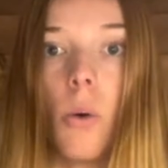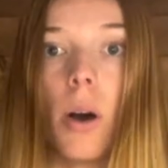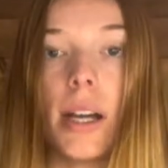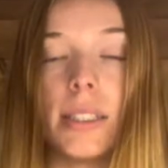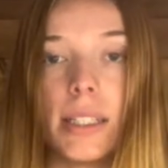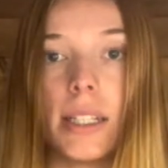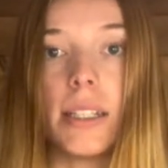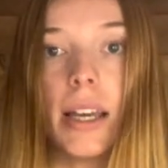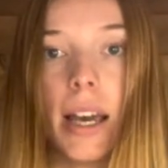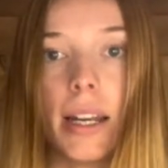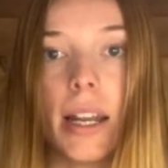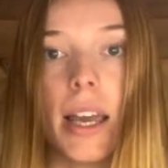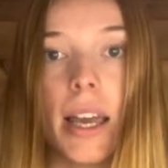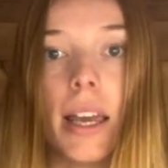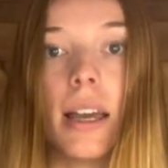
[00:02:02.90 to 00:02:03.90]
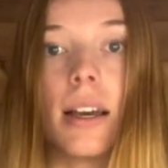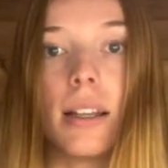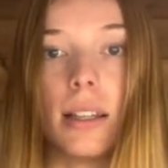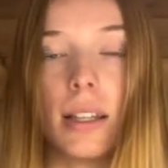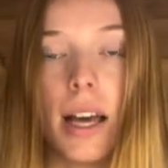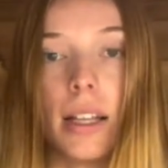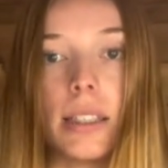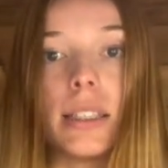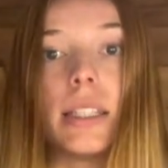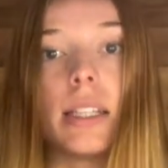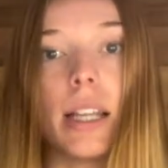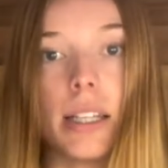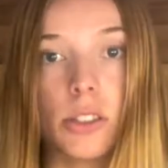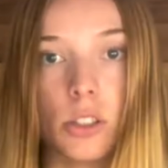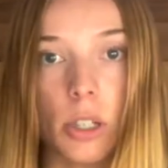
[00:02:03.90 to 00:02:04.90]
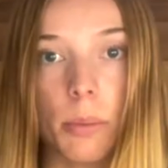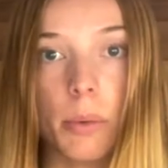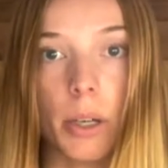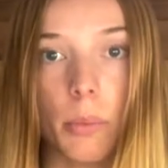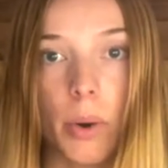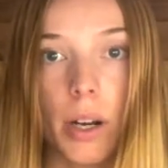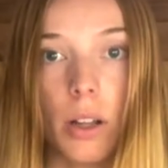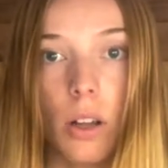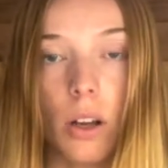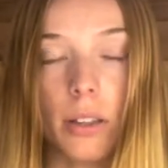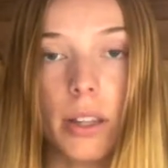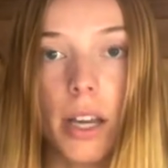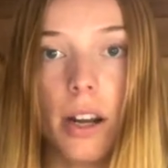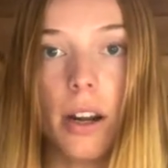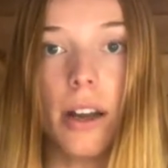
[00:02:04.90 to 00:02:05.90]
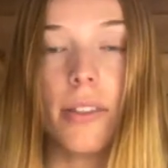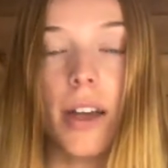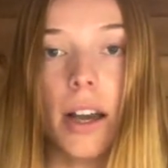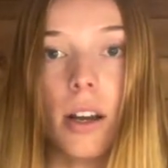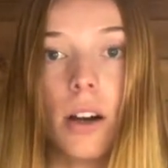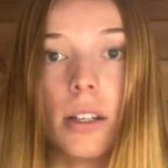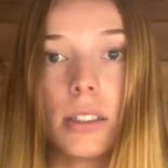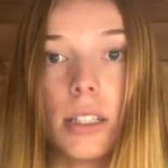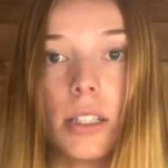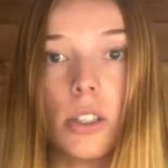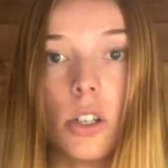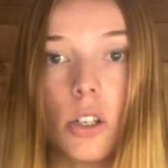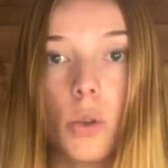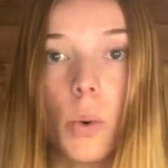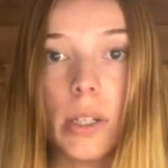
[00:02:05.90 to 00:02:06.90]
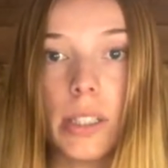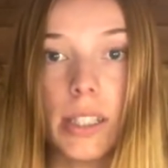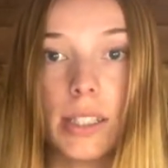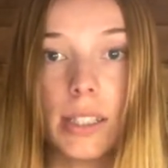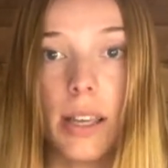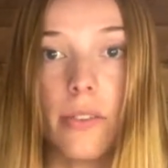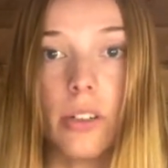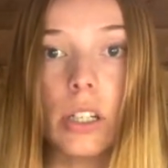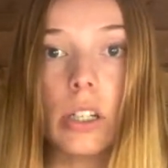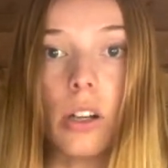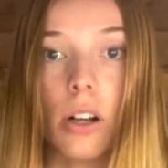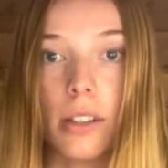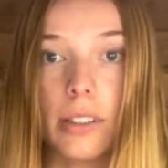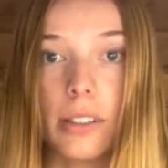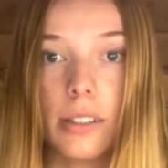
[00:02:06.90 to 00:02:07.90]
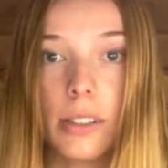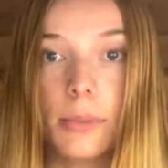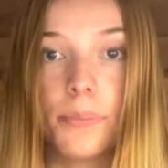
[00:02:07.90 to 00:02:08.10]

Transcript: I did get a LED light strip that went along there, and that costed $27.